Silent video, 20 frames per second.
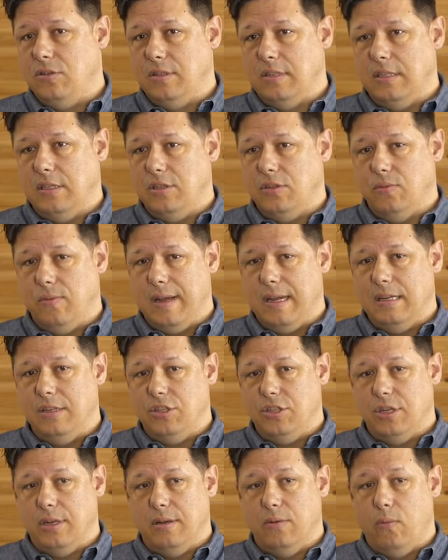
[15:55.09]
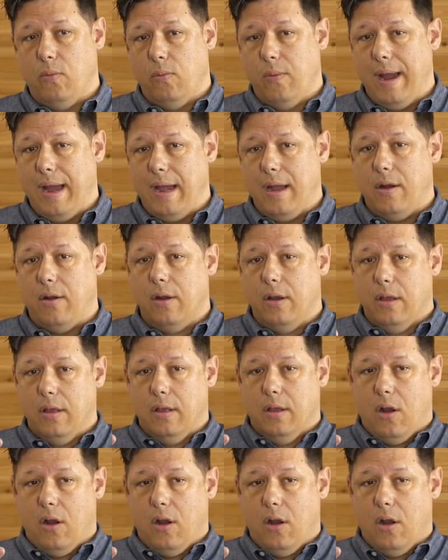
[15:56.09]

situation where